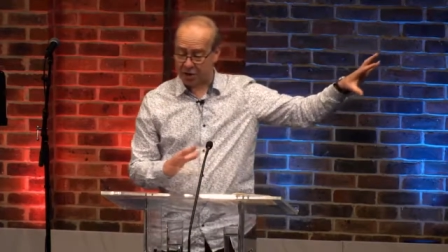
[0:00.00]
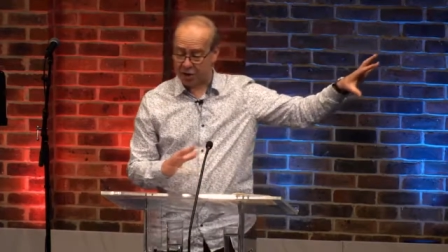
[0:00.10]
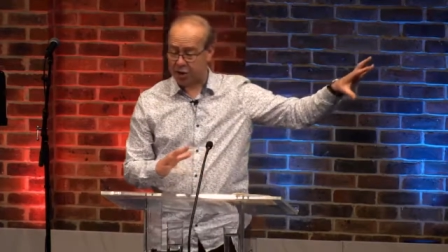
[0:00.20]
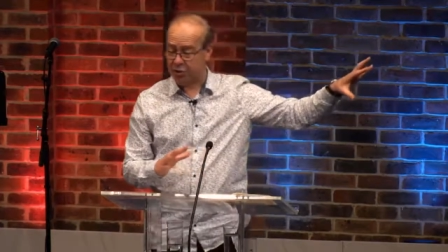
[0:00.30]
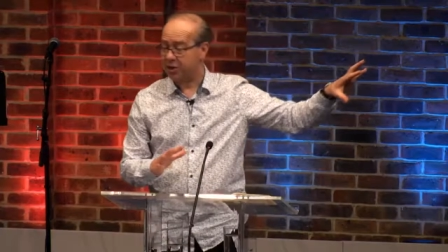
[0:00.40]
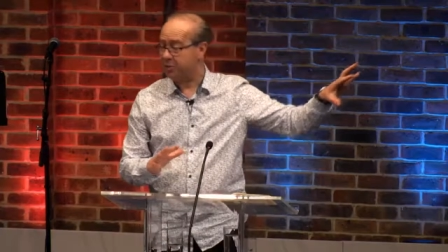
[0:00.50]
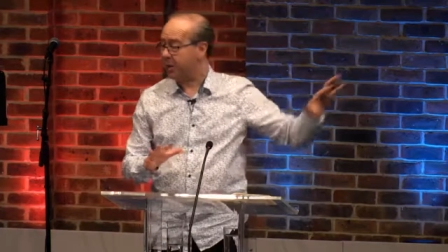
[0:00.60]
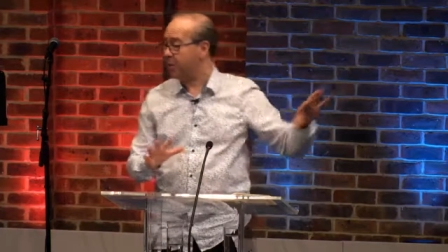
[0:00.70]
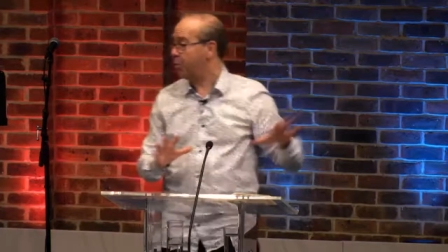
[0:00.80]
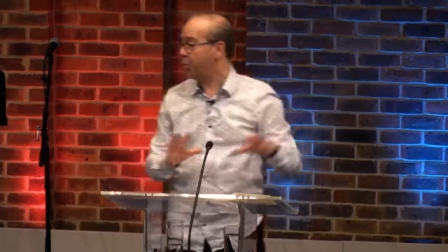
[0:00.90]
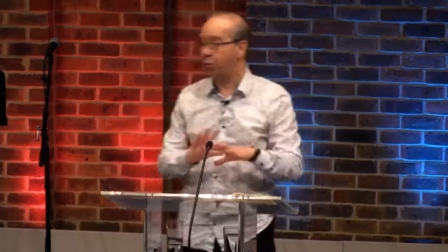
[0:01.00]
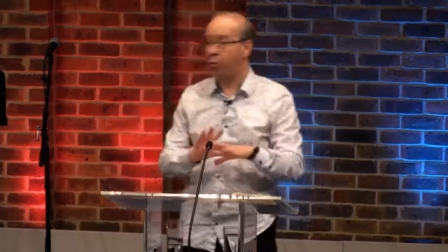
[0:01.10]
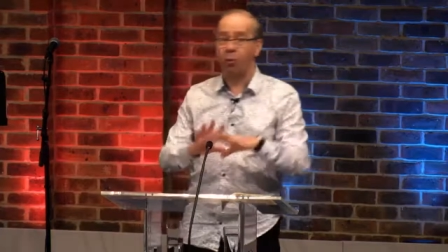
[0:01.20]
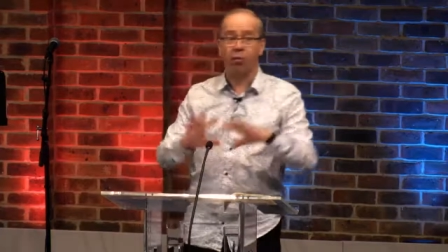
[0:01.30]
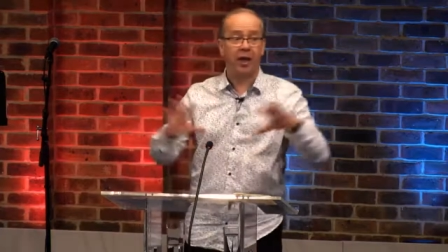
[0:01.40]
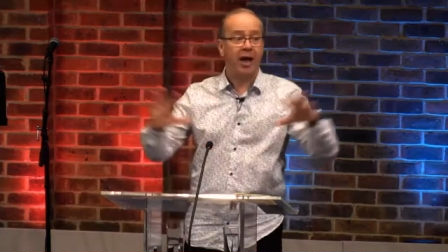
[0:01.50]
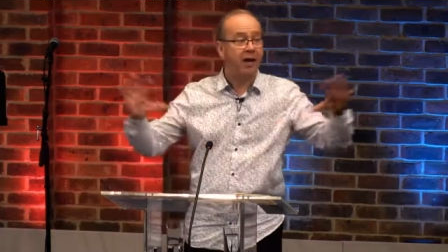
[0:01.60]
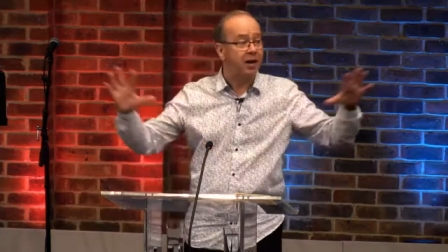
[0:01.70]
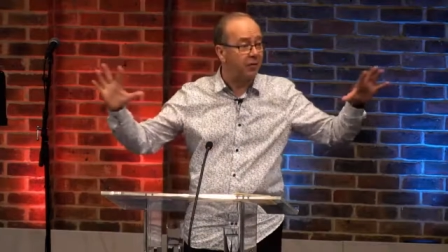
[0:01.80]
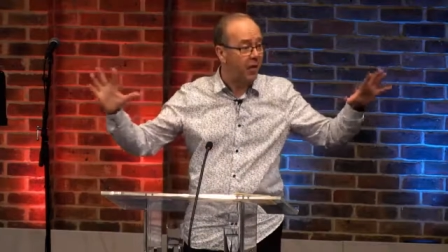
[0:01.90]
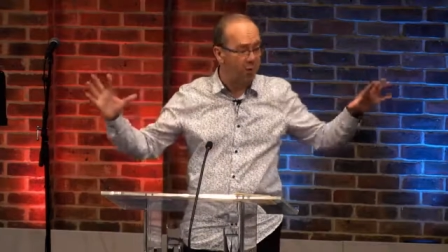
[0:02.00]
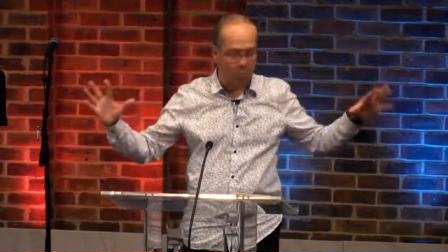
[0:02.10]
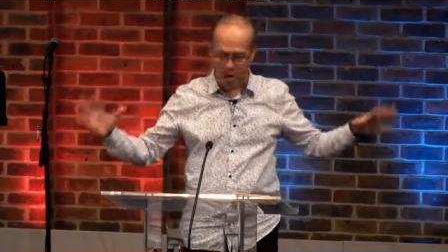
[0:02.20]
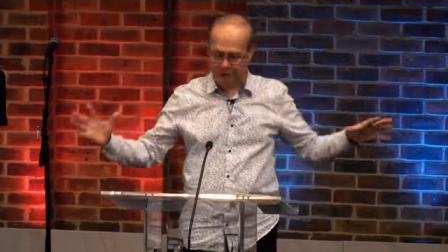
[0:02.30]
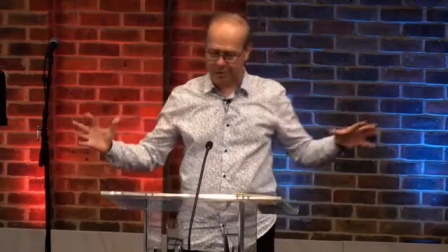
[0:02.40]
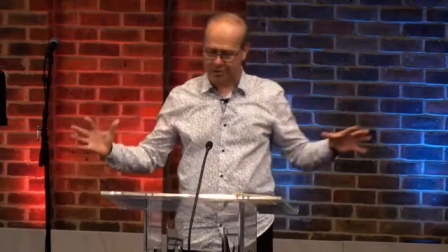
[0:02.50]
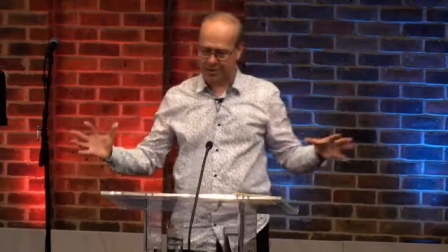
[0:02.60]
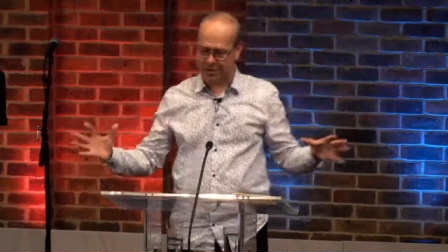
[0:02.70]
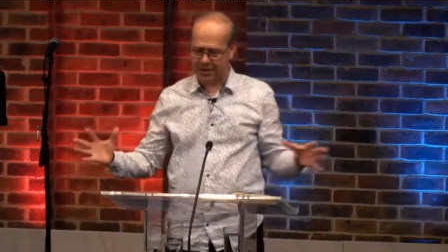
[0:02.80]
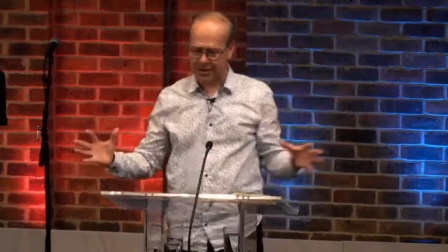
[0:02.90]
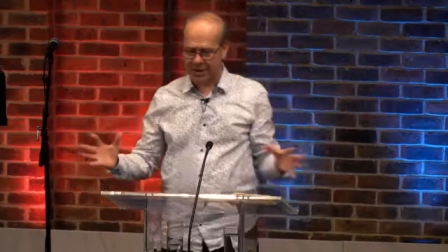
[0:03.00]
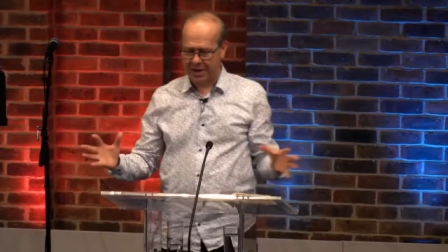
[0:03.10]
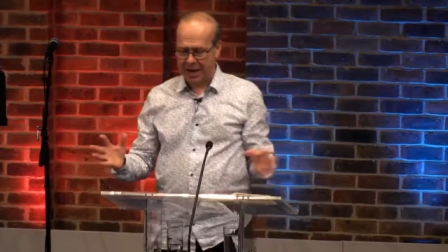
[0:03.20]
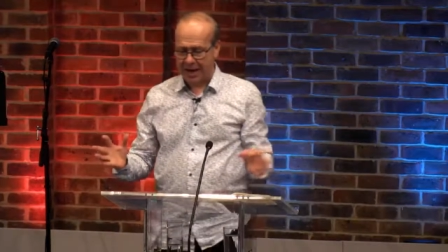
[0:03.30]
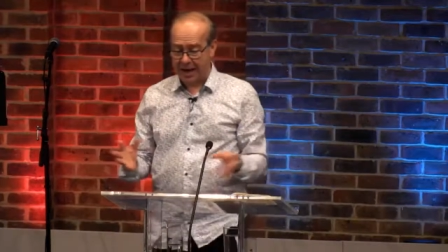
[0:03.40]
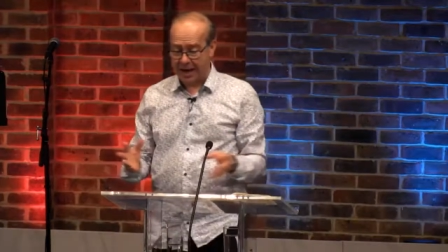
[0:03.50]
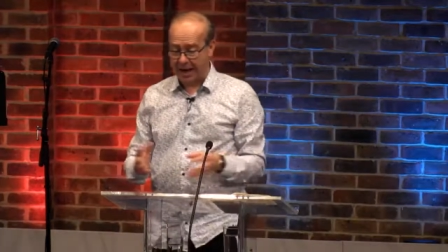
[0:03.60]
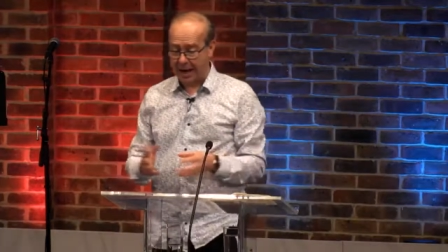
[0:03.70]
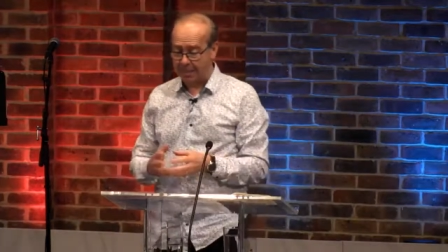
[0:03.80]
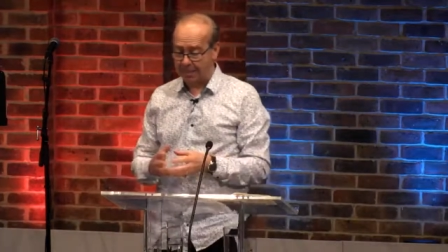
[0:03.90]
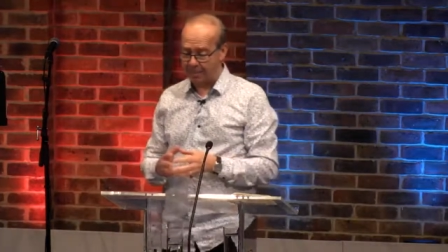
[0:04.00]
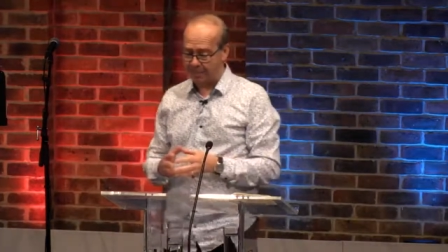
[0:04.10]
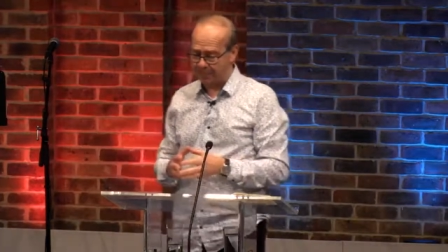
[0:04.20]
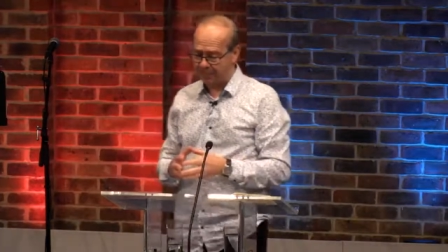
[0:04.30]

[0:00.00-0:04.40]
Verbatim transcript: The Jewish people had thought the end of their world had come.